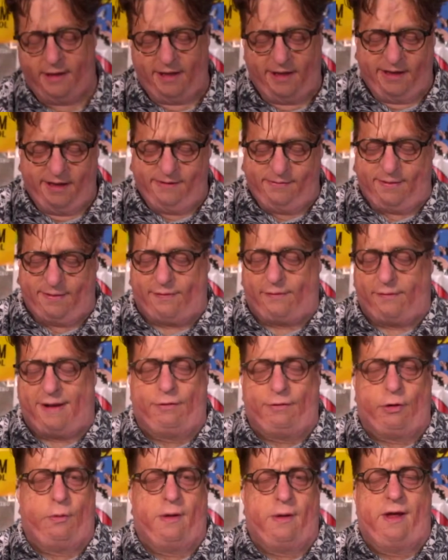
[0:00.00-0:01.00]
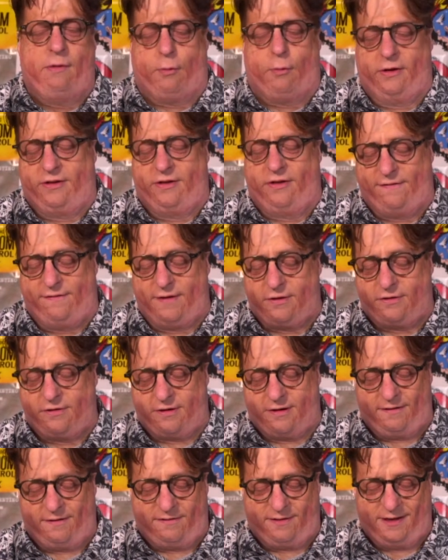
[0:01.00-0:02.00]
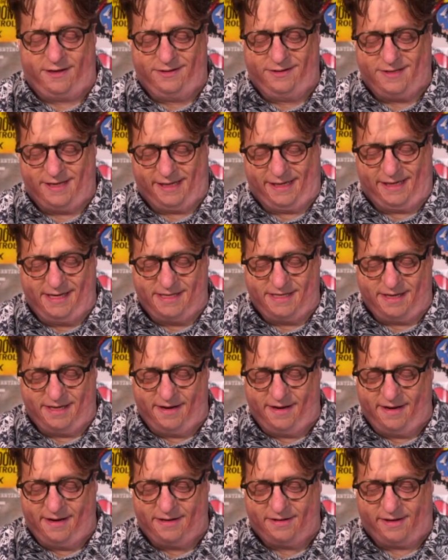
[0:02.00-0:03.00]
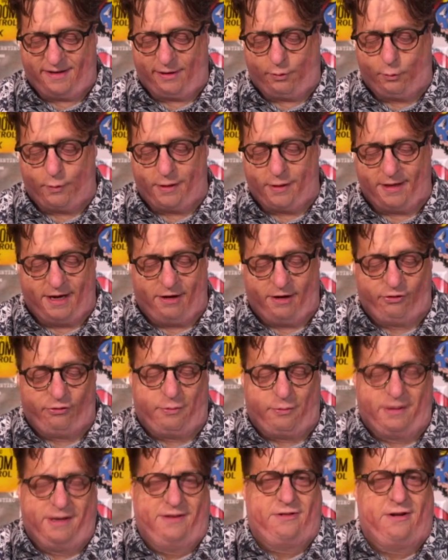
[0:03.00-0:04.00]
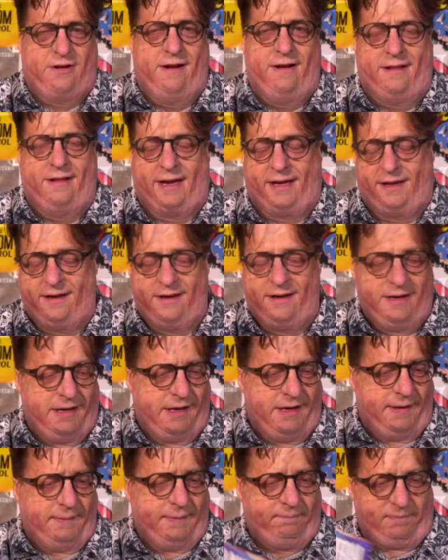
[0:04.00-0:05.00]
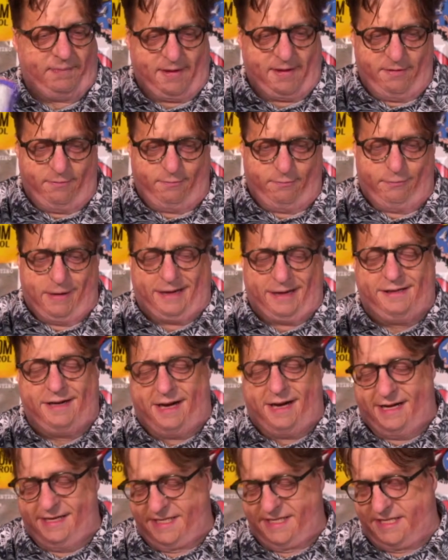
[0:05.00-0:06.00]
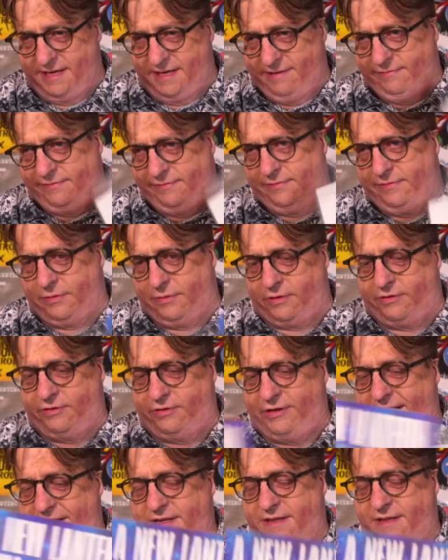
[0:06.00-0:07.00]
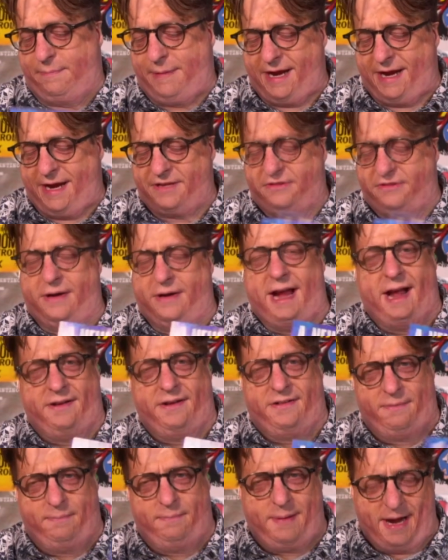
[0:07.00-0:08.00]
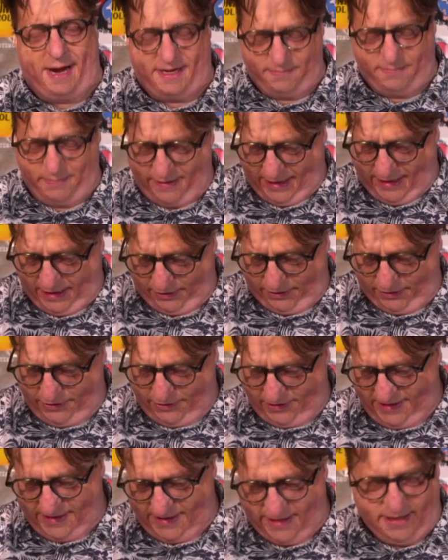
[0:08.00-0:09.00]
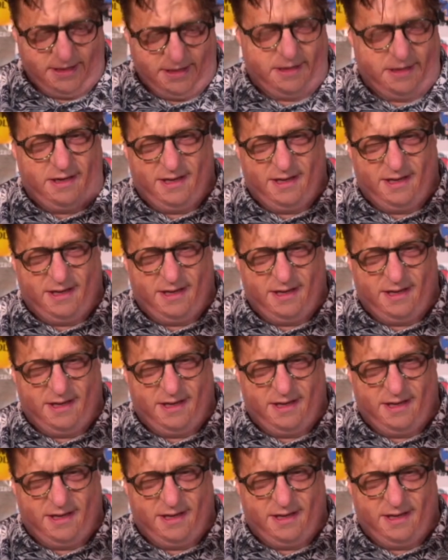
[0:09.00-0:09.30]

If you've ever read Once in Future, it seems like he's in his like wheelhouse when he's trying to like retcon stuff or change the past or add to past mythologies.